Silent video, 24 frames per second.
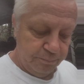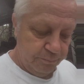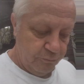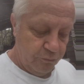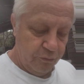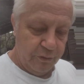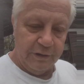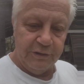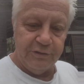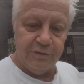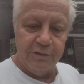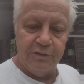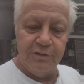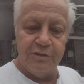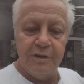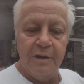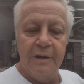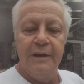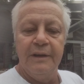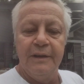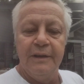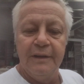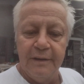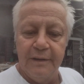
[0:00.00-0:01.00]
reasons
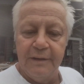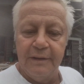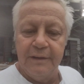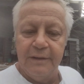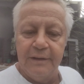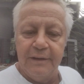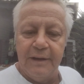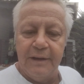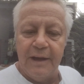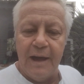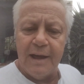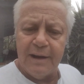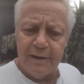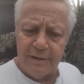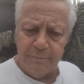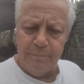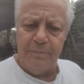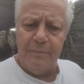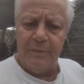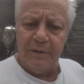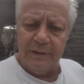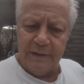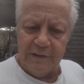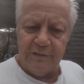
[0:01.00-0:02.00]

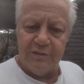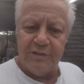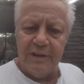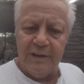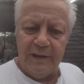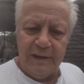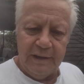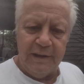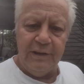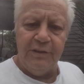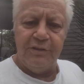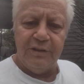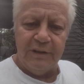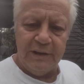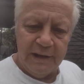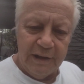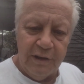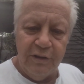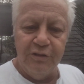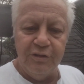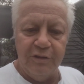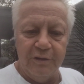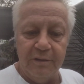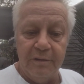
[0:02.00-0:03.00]
unless he's
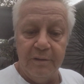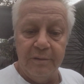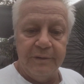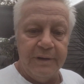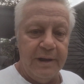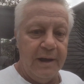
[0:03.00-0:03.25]
injured.